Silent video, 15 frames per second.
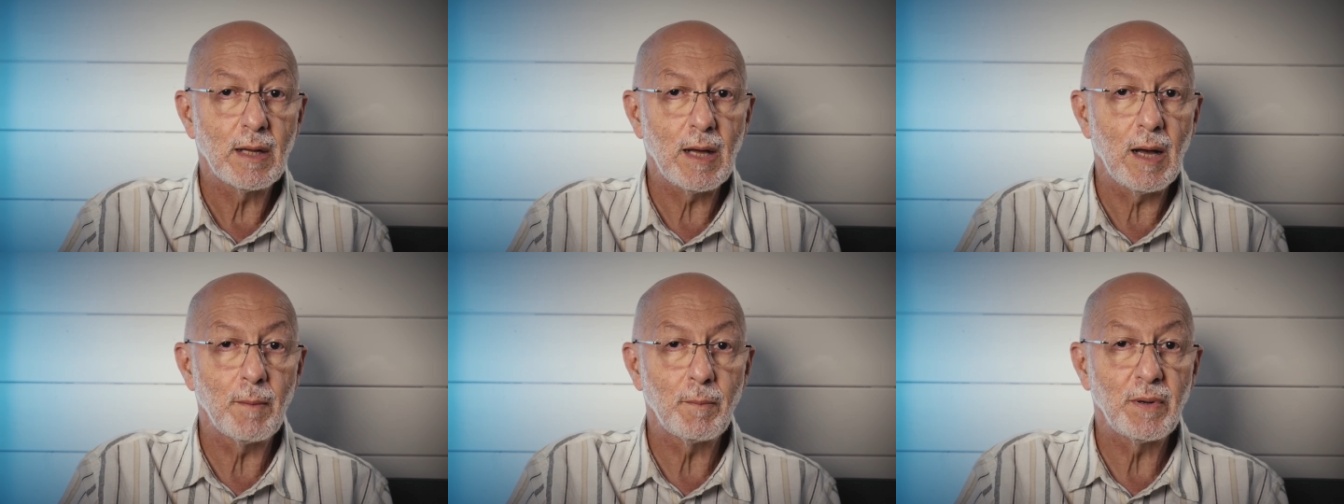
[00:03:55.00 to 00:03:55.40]

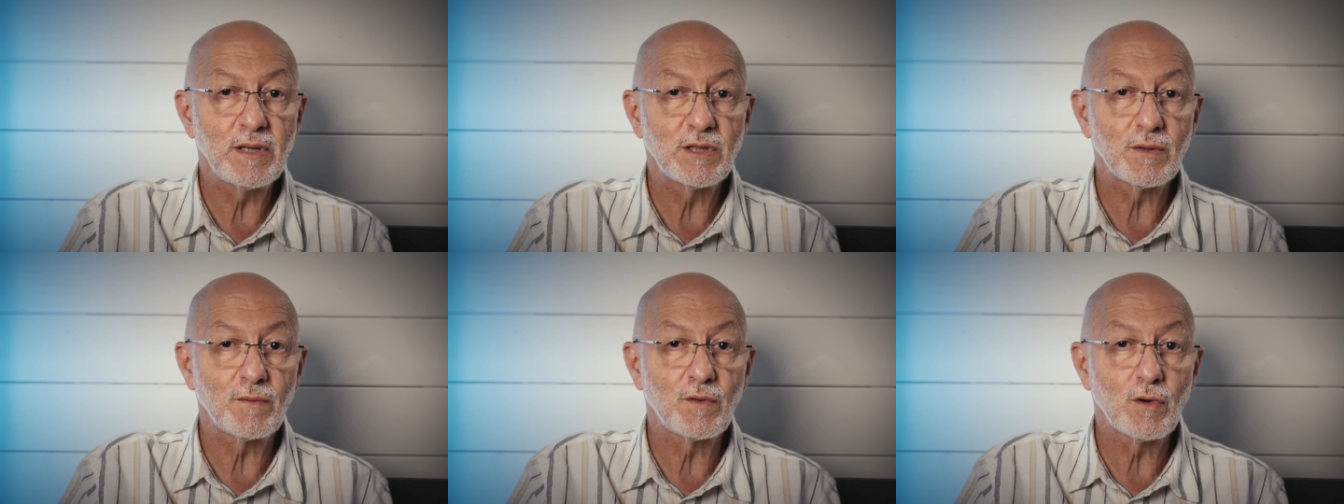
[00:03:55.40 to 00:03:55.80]

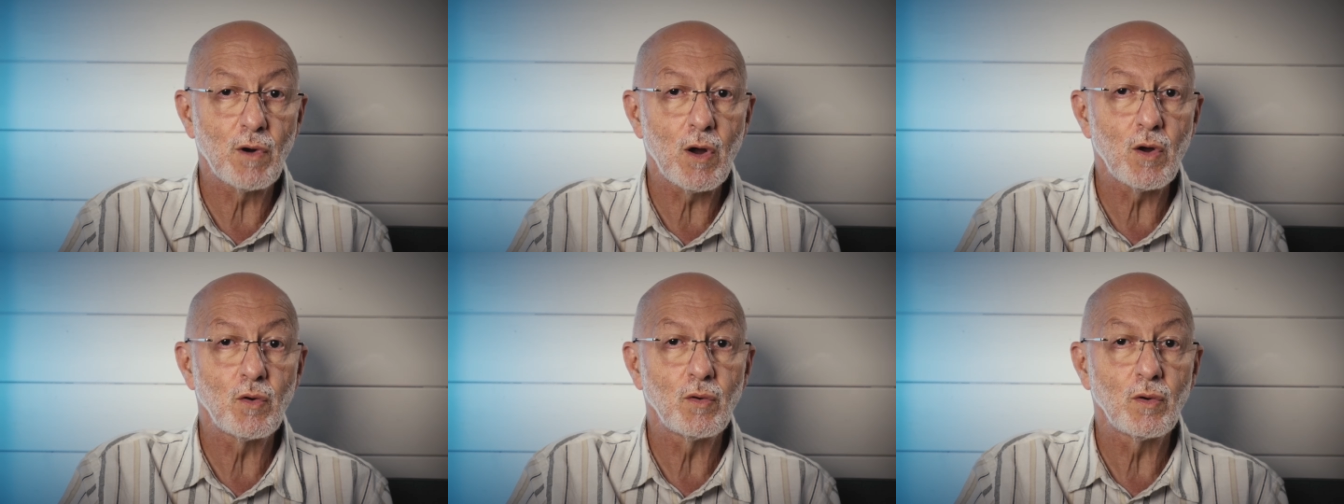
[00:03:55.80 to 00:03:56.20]
Companies have
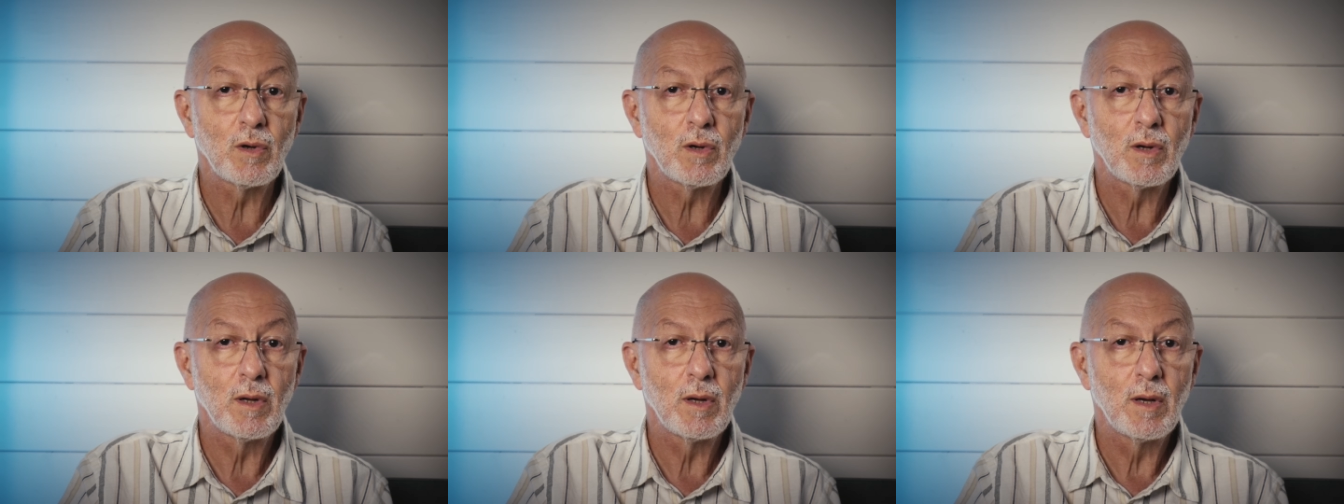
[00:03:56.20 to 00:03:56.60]
grown,
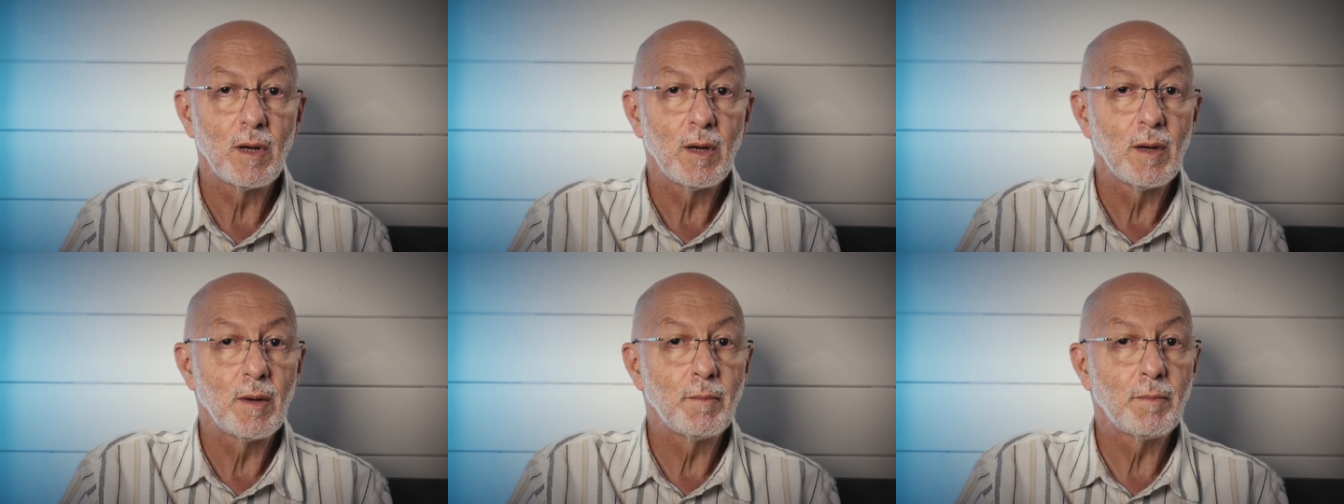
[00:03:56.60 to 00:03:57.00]

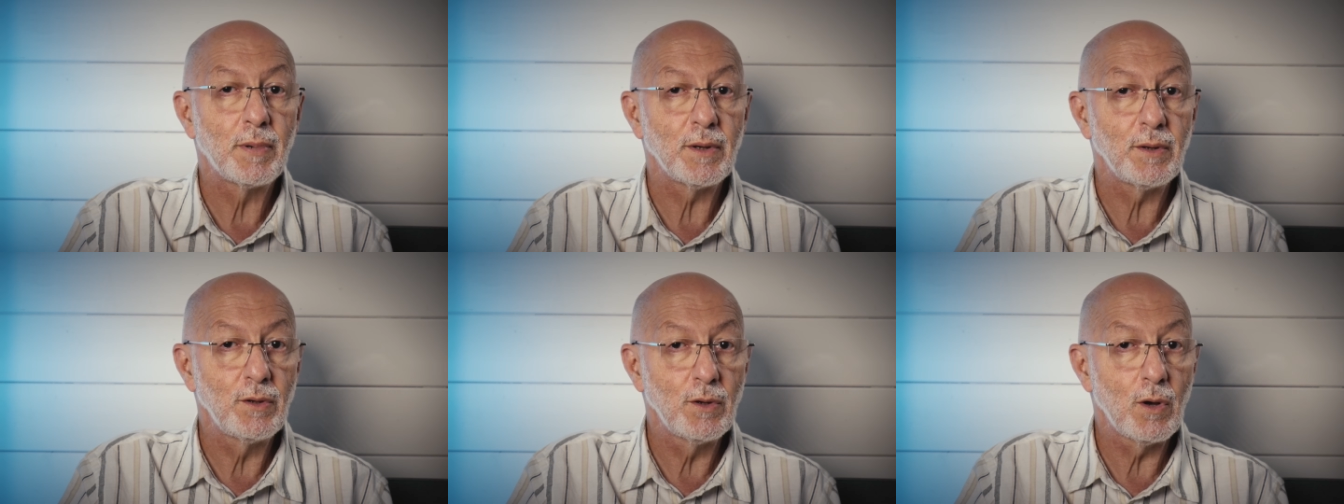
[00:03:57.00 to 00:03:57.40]

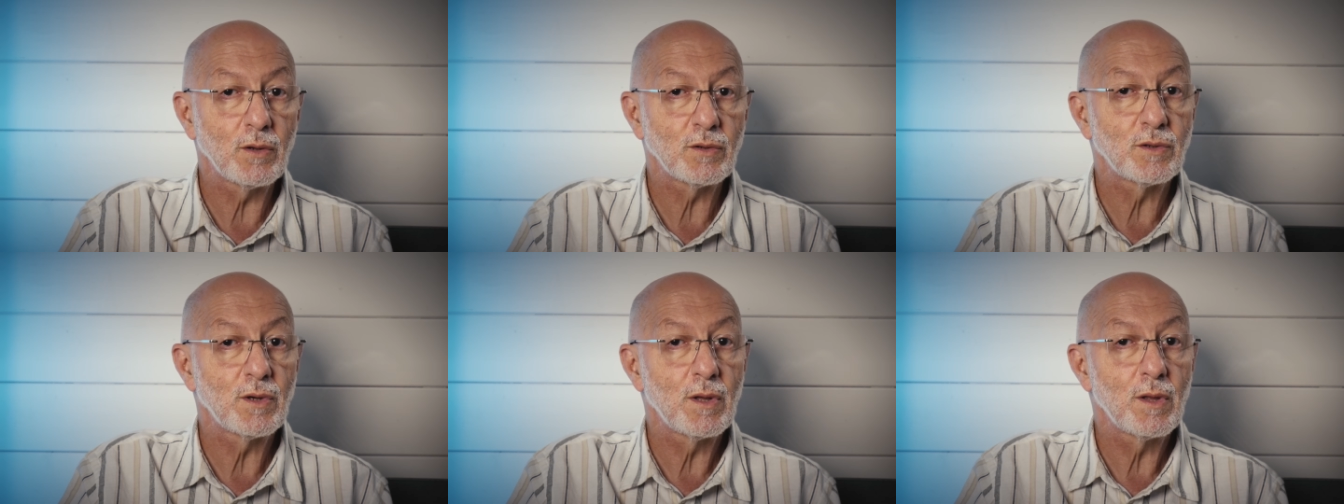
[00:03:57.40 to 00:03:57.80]
but
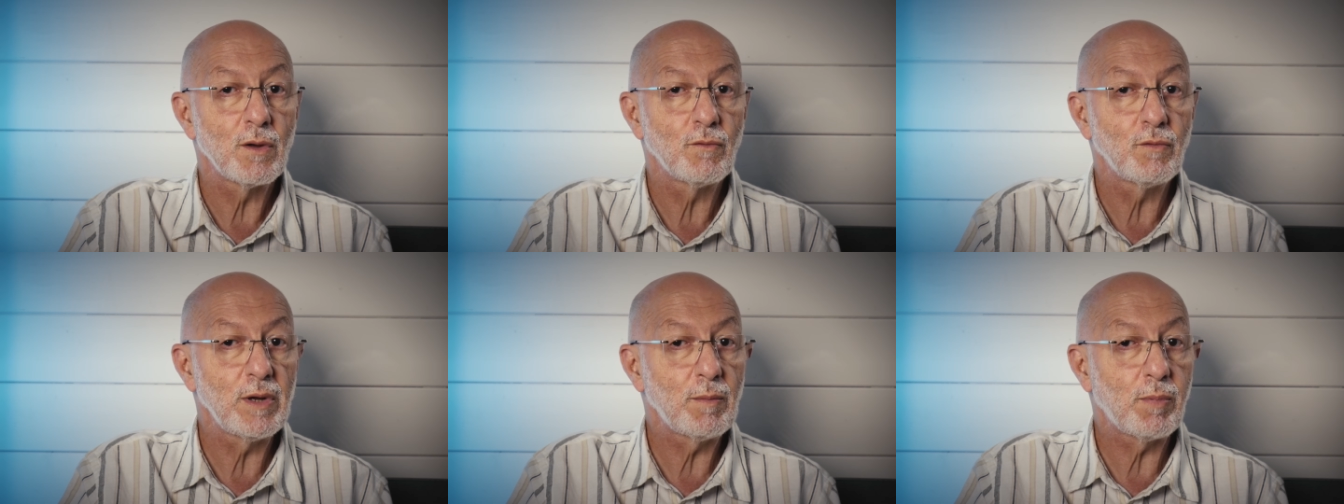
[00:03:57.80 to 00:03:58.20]
not
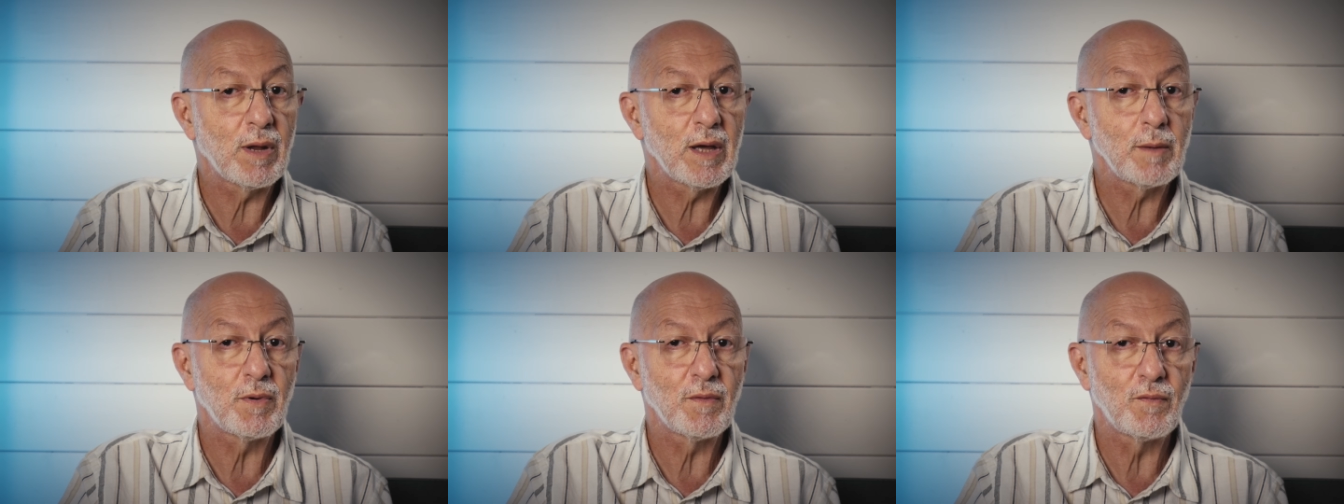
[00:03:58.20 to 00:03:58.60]

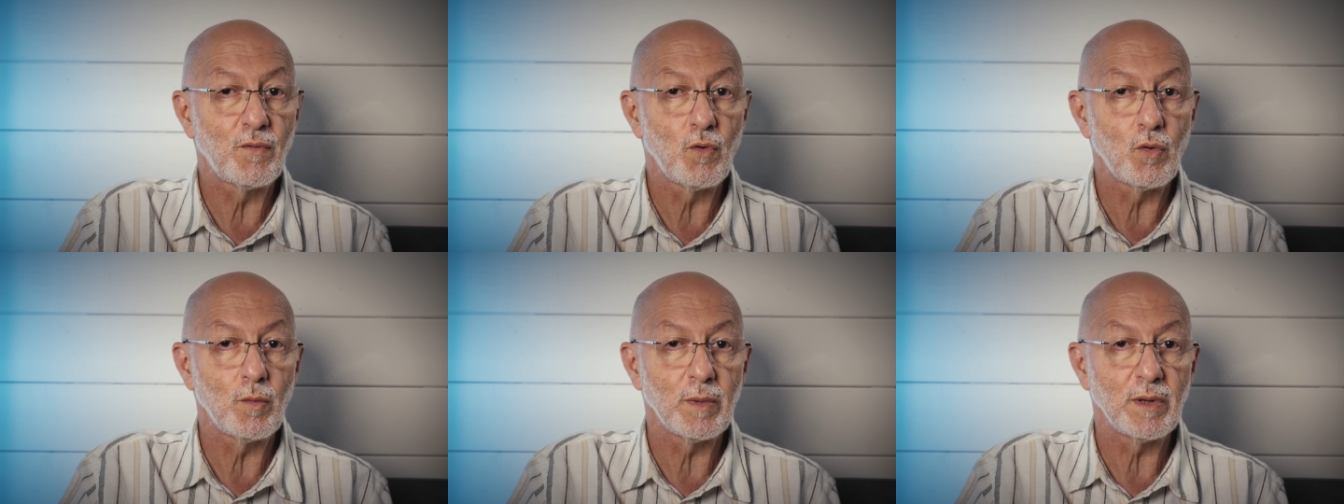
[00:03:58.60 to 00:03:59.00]
replay
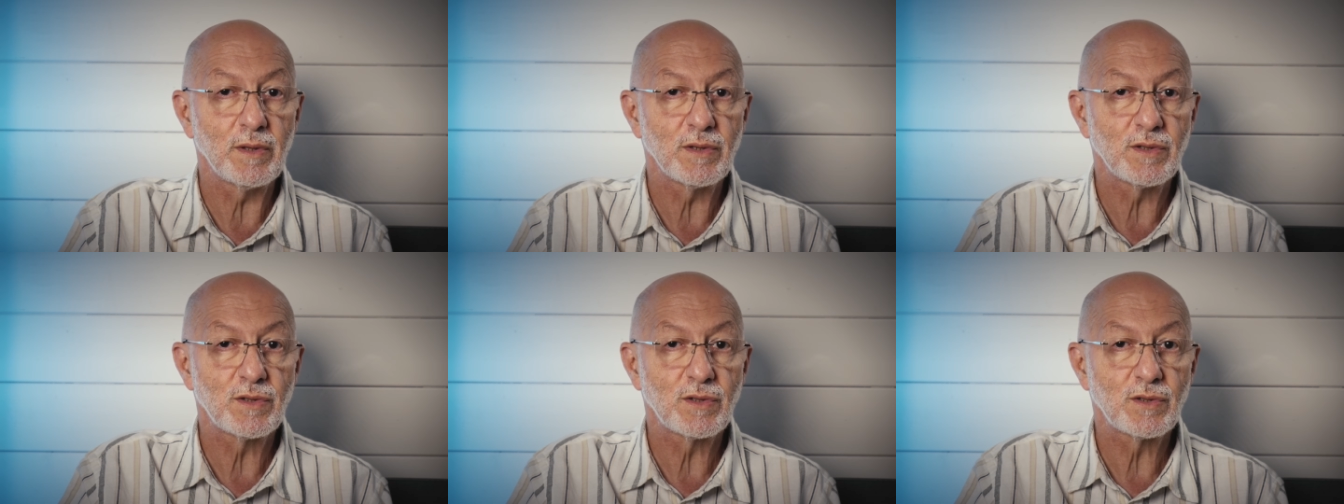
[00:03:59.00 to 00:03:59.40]

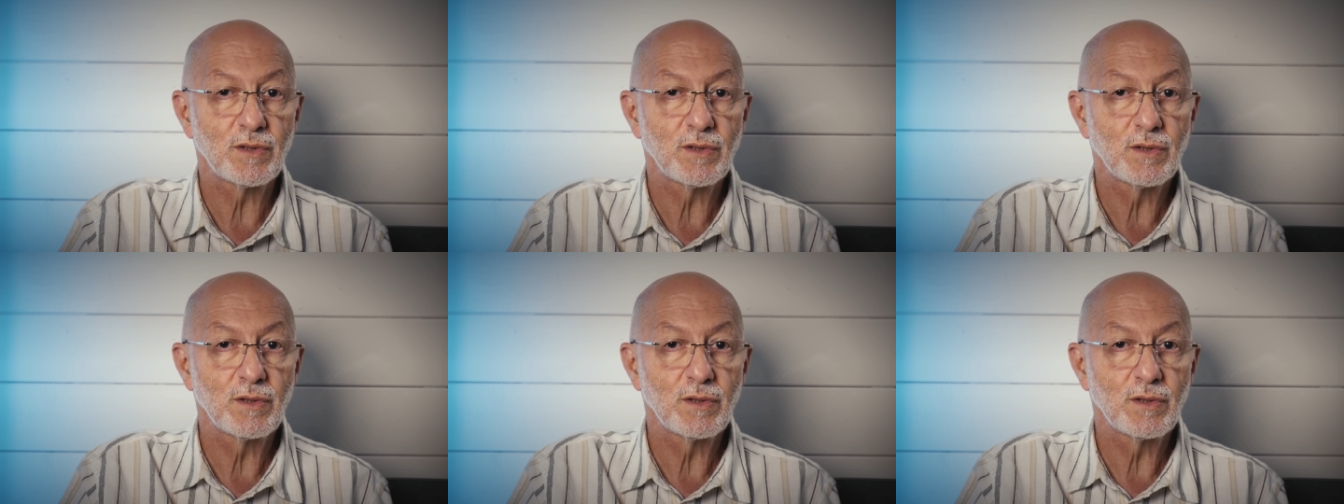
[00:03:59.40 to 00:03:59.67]
performance.